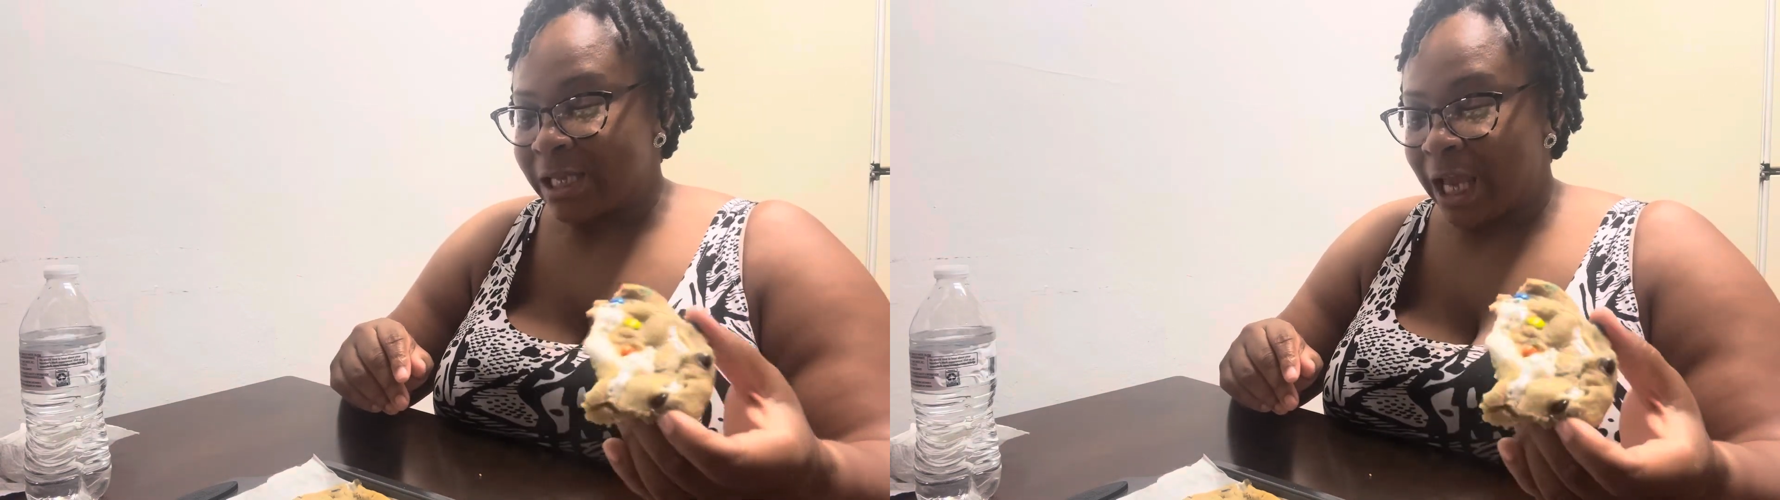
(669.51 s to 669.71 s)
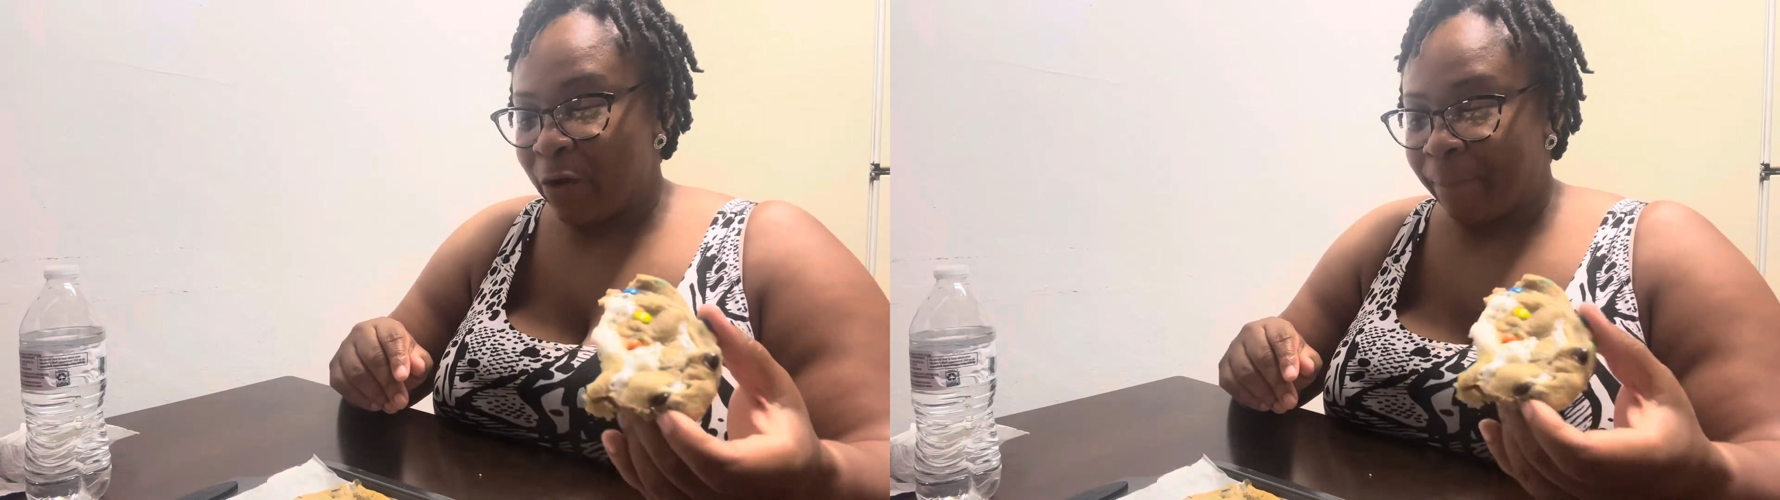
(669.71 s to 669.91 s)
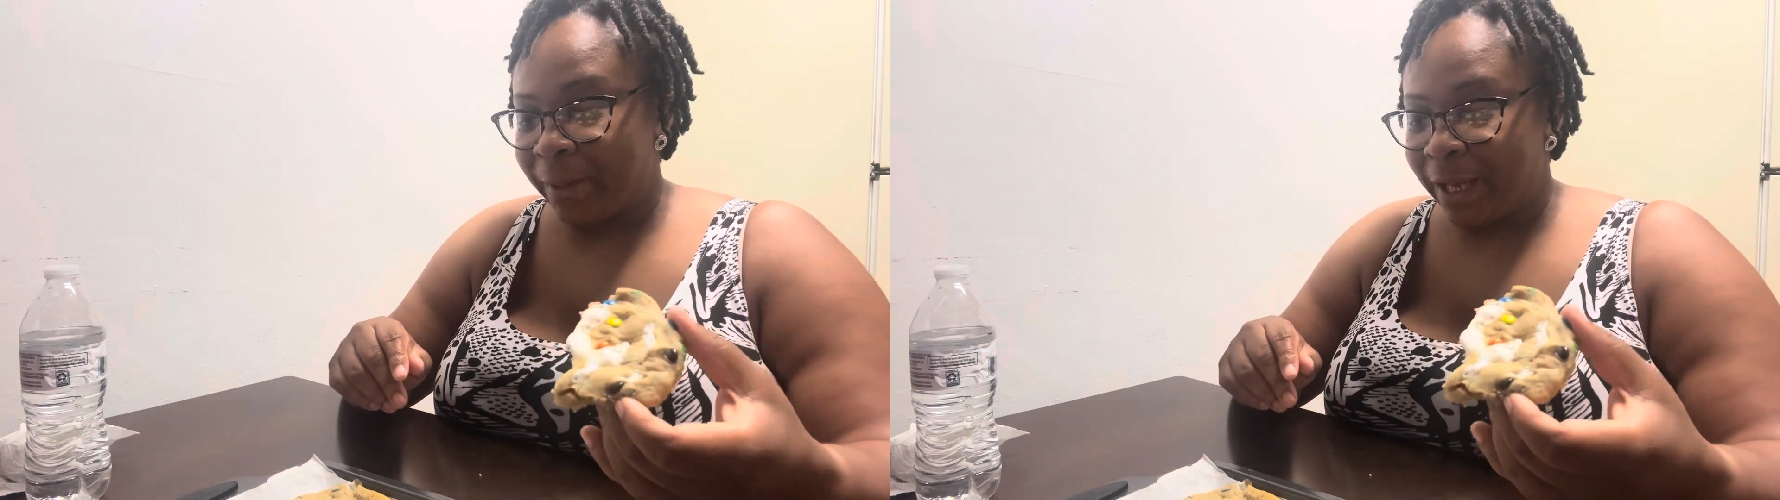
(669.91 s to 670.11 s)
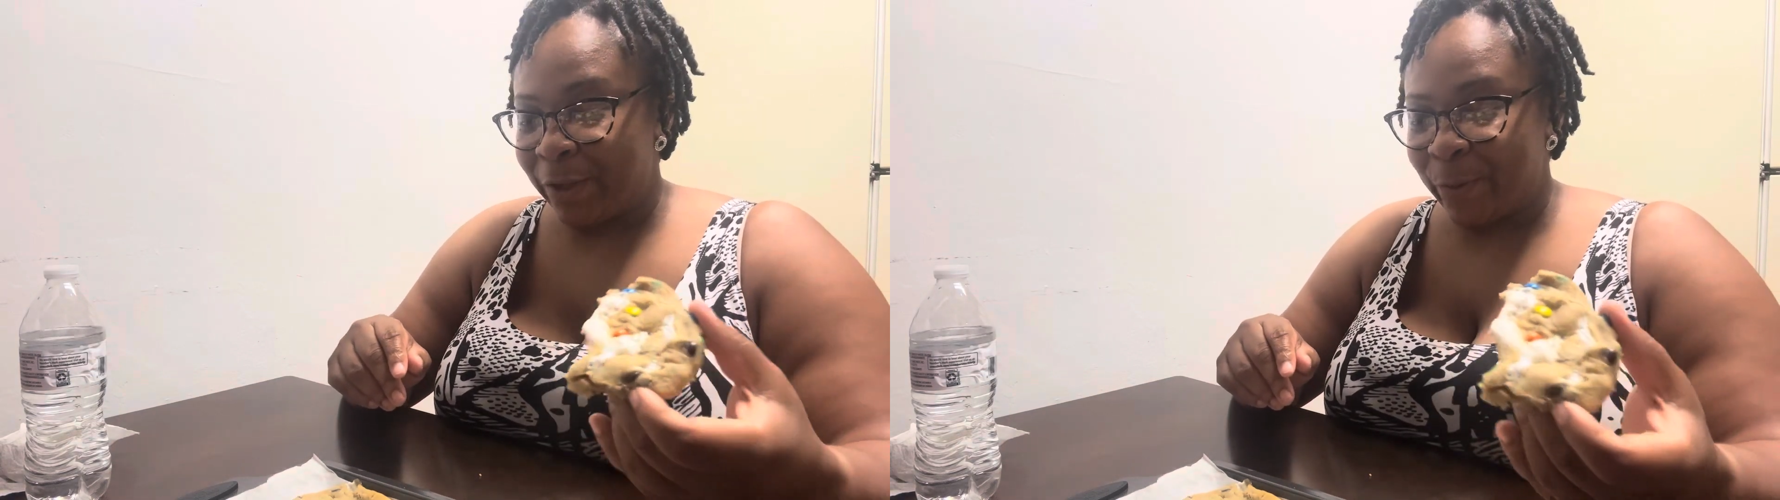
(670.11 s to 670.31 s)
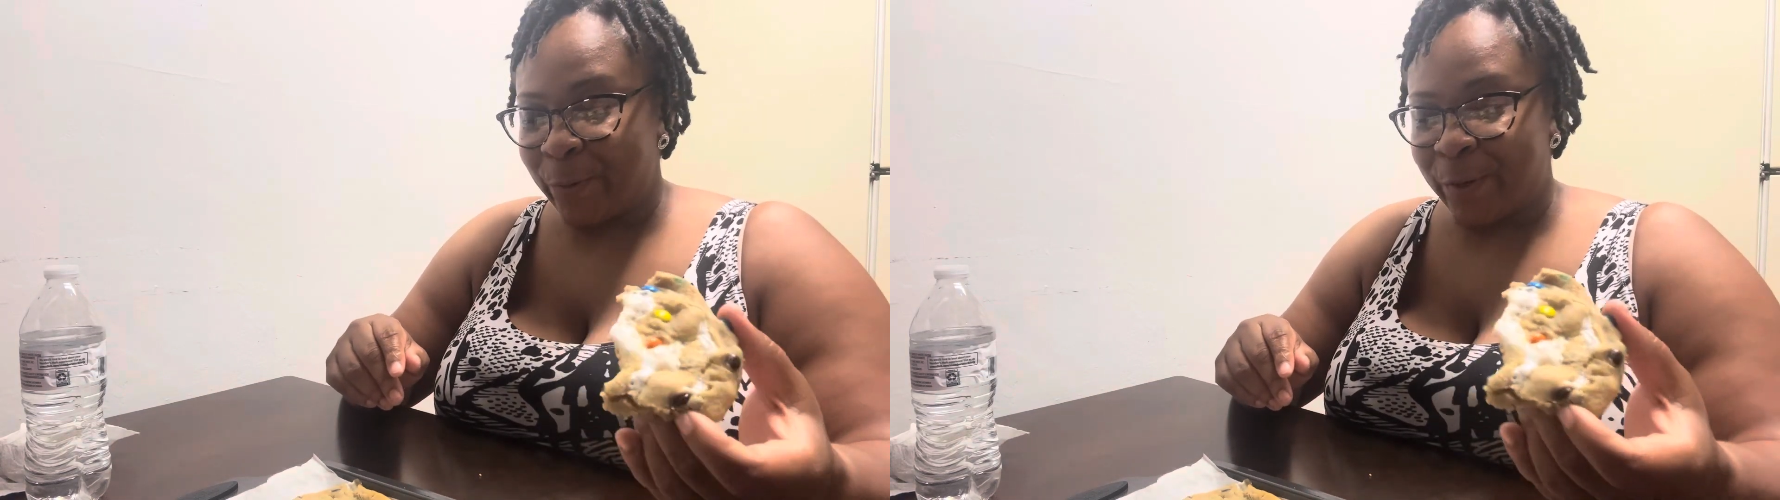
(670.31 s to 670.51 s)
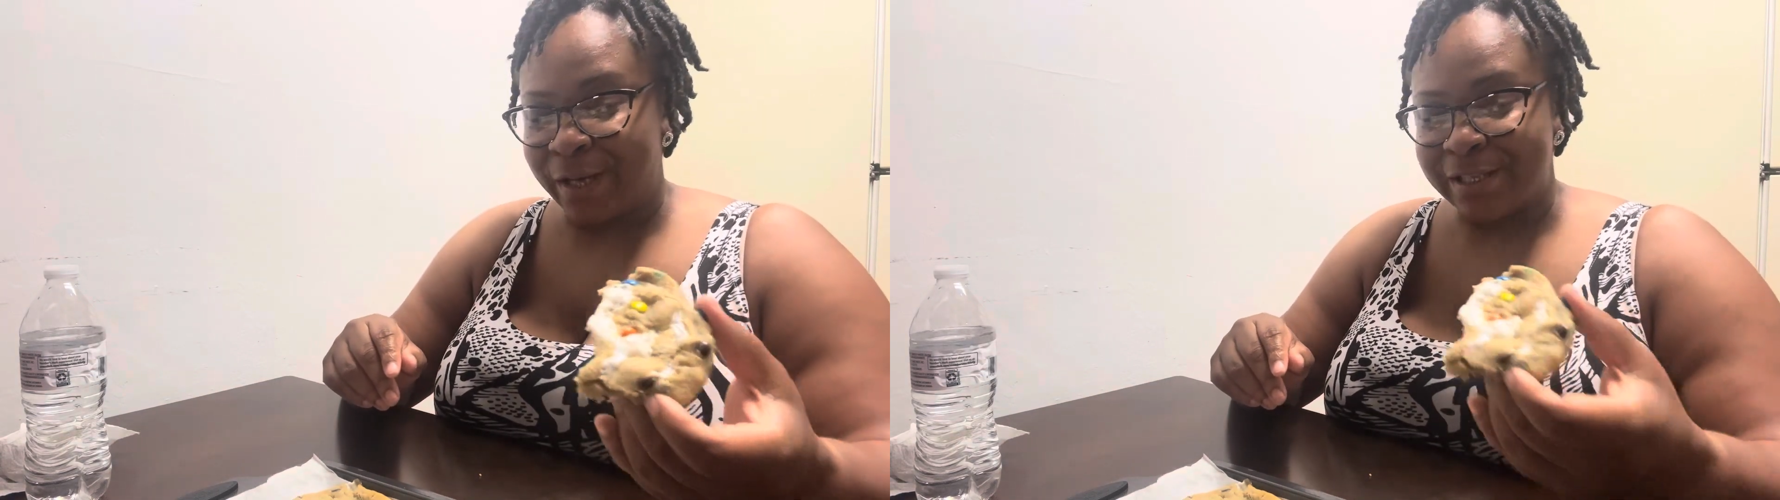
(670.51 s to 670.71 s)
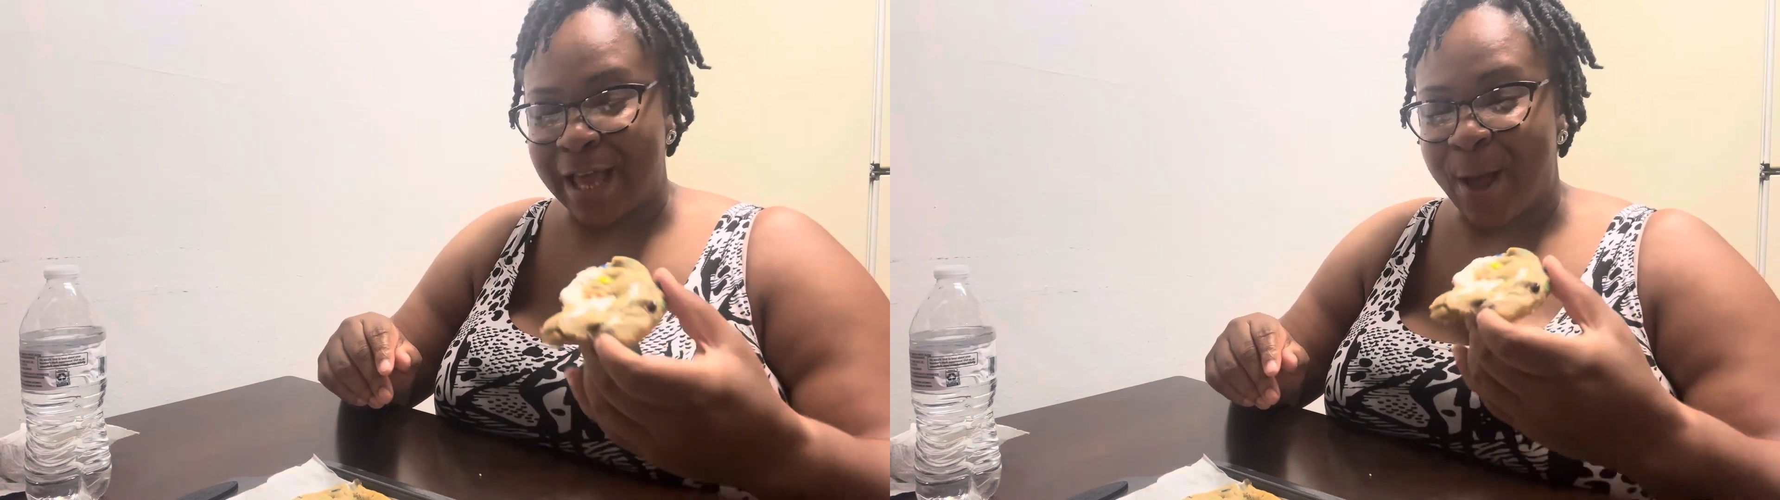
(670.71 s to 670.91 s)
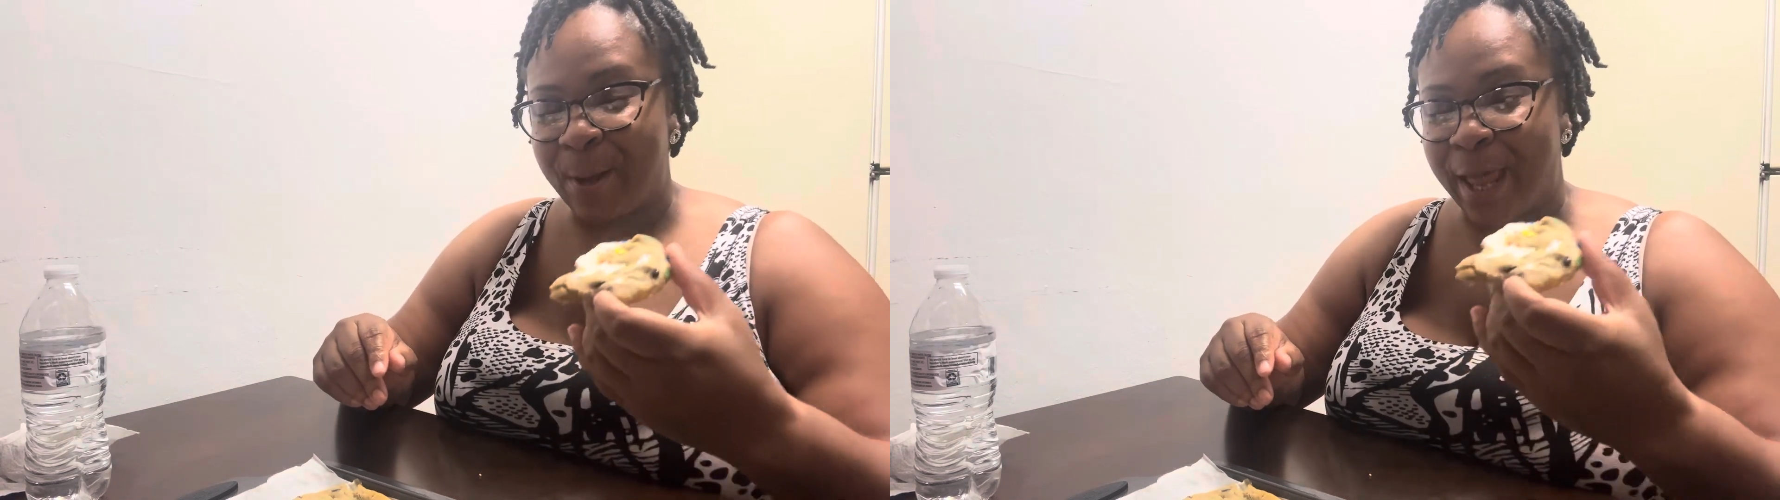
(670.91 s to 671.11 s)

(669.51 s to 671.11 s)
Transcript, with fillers: Karen P and your girl is out